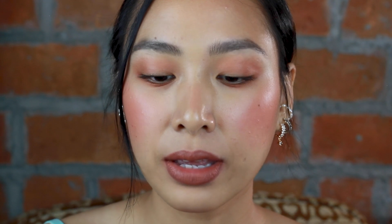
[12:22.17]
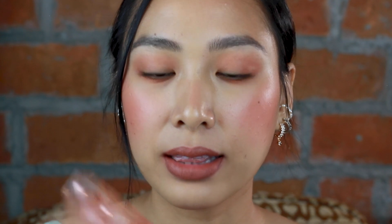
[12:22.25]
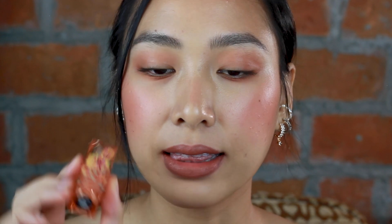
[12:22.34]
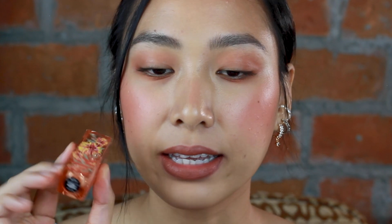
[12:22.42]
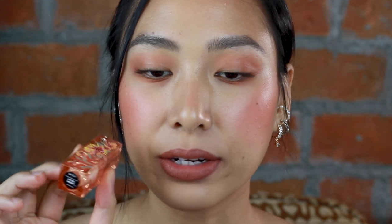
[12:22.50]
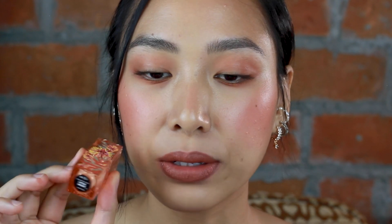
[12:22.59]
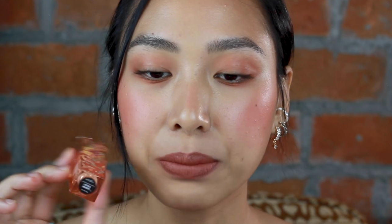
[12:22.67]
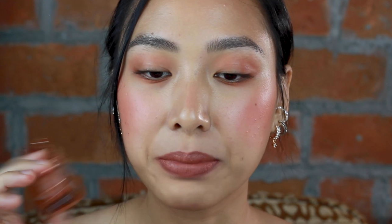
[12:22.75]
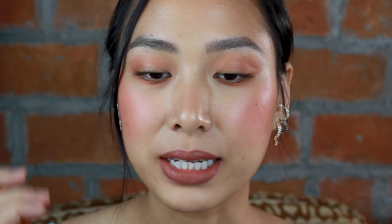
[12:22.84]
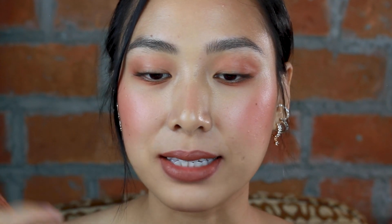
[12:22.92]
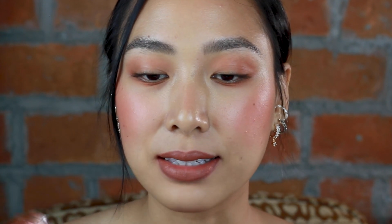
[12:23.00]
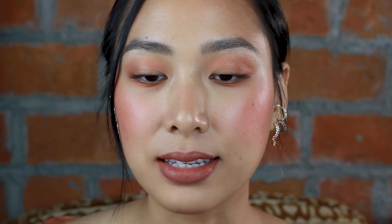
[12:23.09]
Little
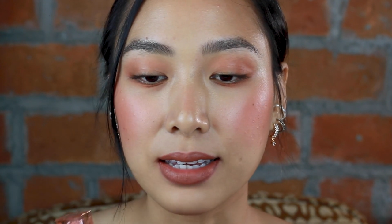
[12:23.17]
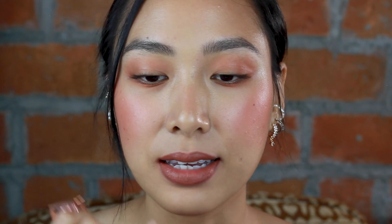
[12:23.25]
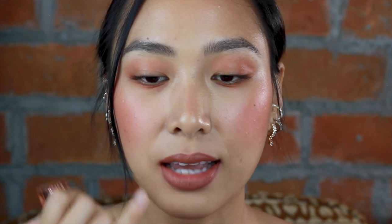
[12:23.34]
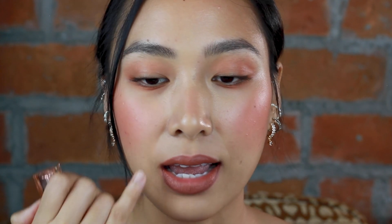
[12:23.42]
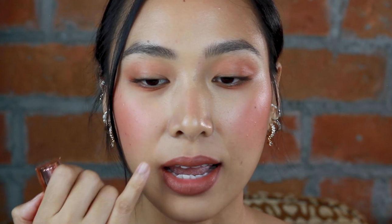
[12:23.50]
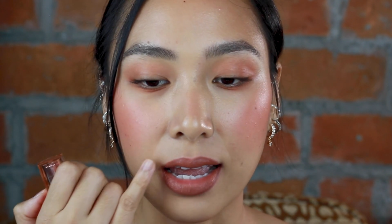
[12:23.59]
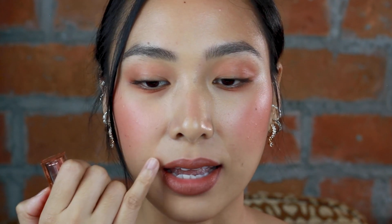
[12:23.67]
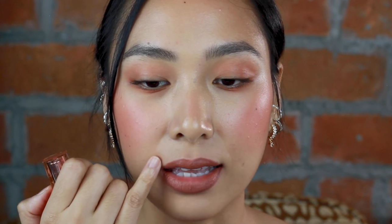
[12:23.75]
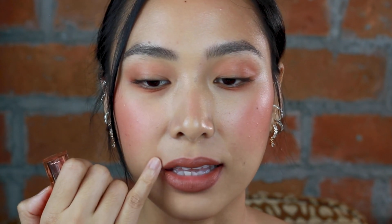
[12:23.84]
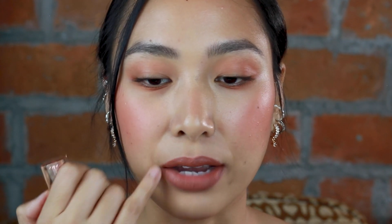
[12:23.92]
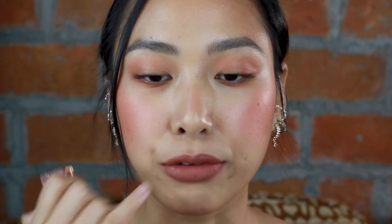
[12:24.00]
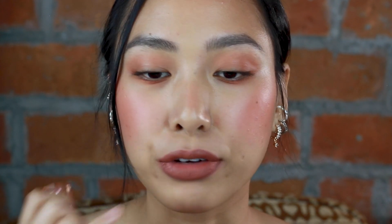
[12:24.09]
Missy,
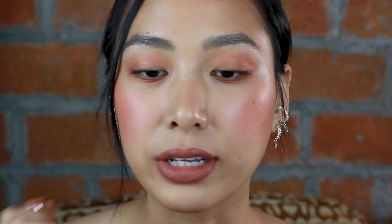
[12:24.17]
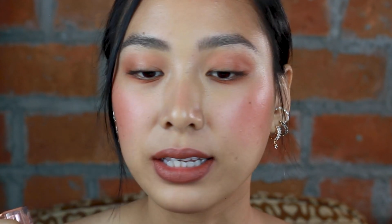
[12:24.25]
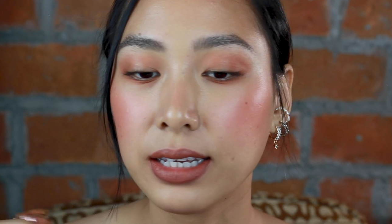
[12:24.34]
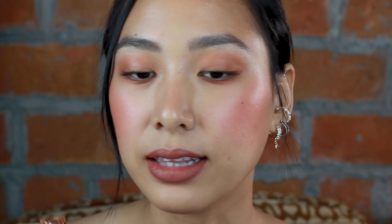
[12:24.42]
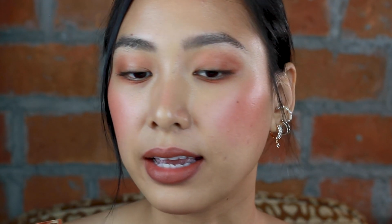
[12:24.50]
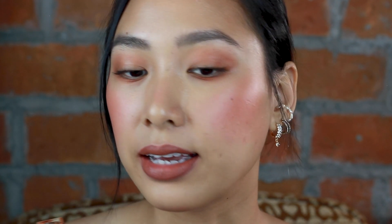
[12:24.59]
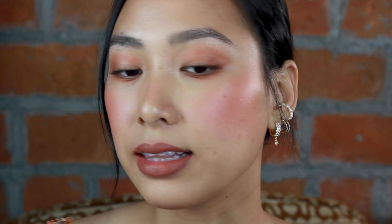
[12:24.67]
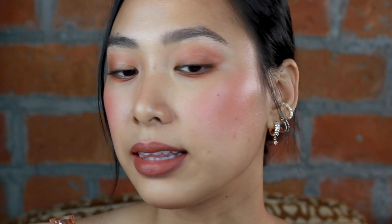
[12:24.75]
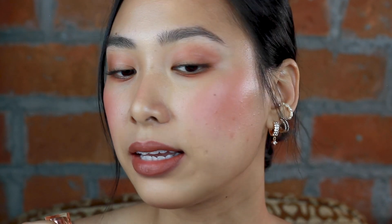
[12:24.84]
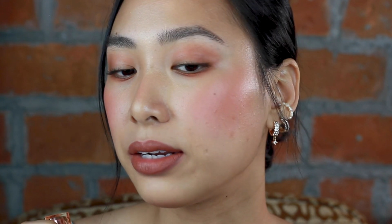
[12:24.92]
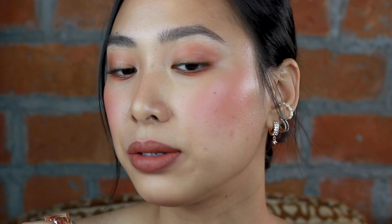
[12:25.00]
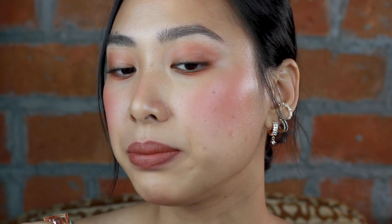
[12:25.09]
and I really like
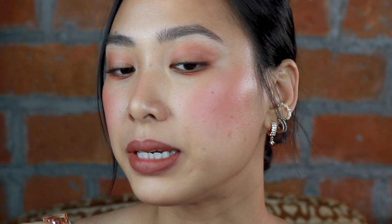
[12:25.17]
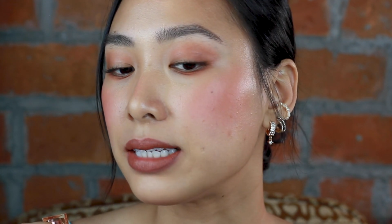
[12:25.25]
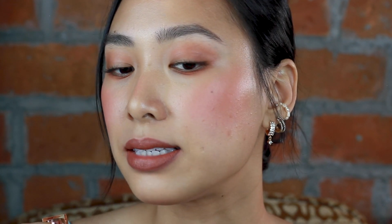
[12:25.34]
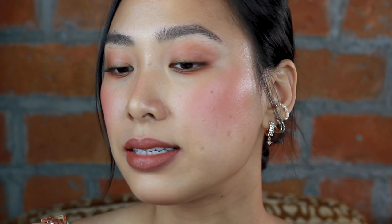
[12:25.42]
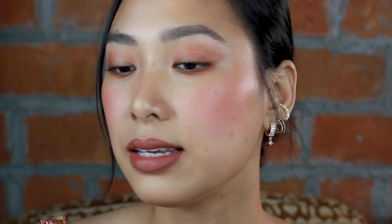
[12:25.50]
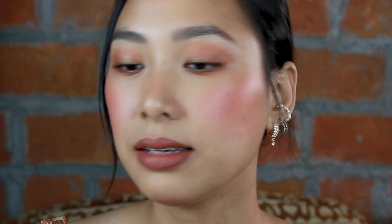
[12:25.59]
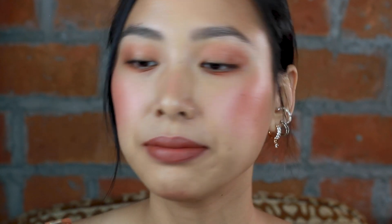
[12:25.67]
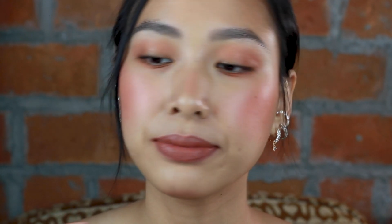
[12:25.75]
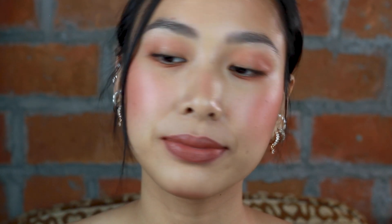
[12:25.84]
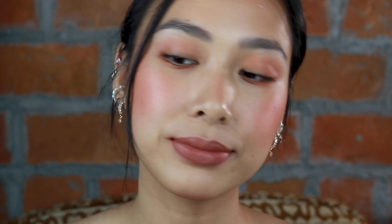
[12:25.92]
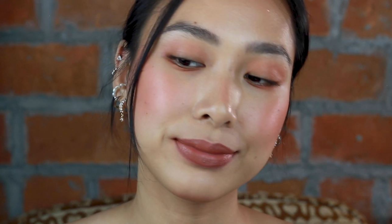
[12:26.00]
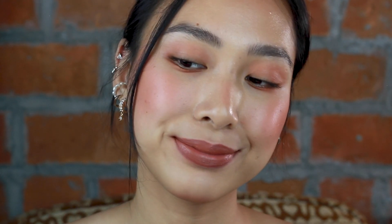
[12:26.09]
Little Missy.
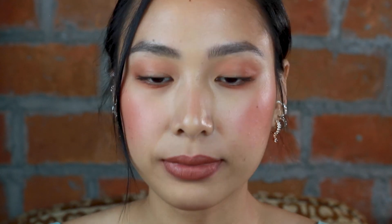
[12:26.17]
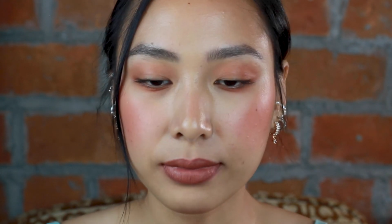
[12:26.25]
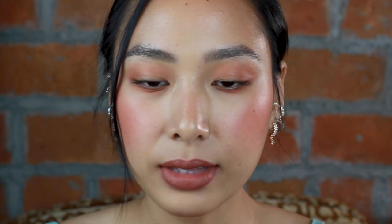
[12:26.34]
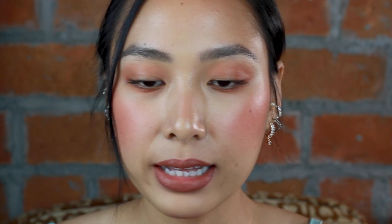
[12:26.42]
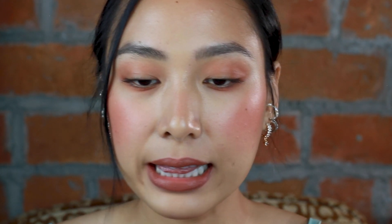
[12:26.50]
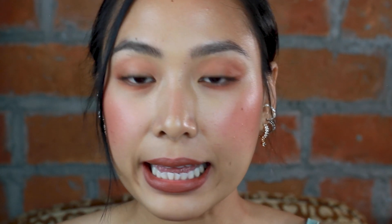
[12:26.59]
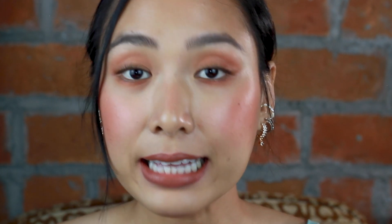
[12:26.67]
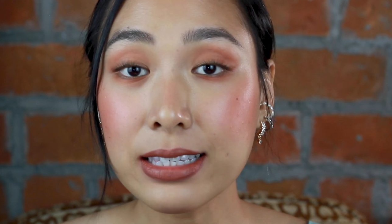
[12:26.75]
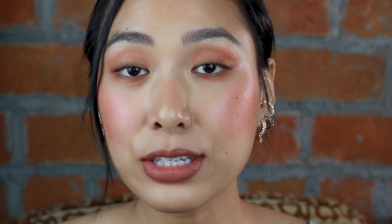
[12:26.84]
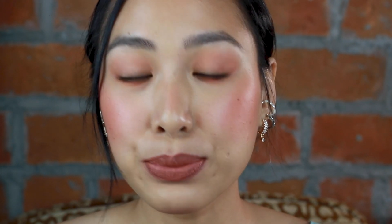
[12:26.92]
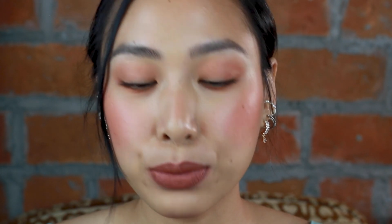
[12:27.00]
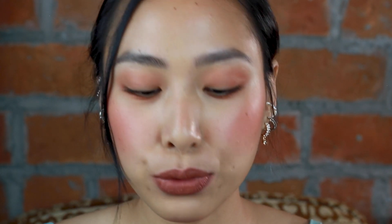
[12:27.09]

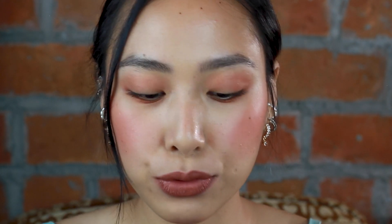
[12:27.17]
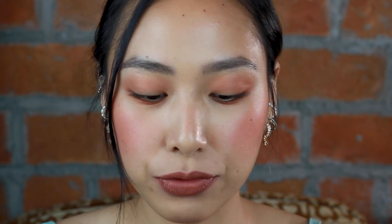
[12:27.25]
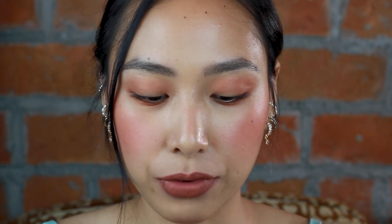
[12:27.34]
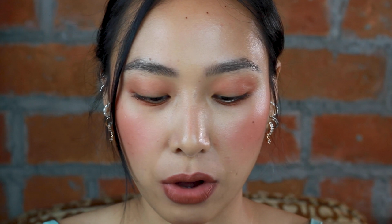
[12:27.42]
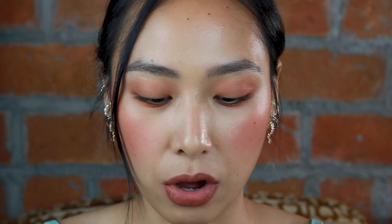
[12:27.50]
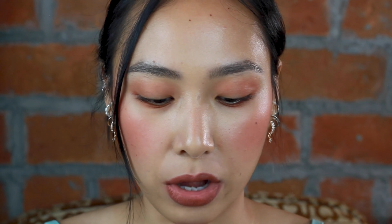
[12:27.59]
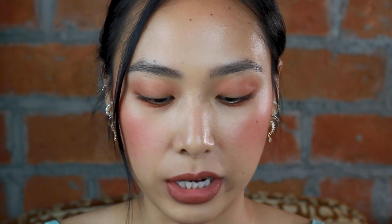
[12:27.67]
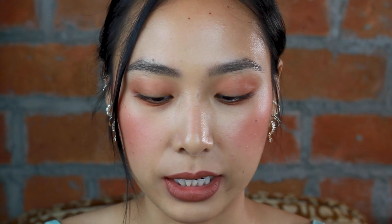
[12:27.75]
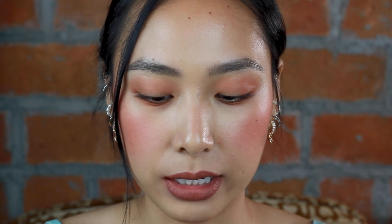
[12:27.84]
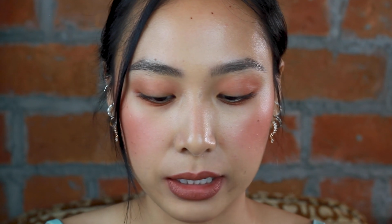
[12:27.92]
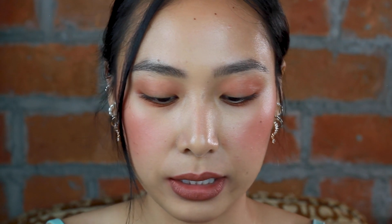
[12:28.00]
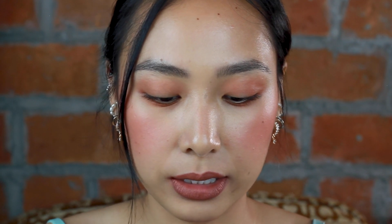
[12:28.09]
Let's move
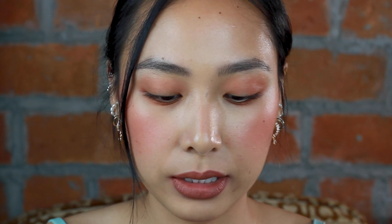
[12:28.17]
on.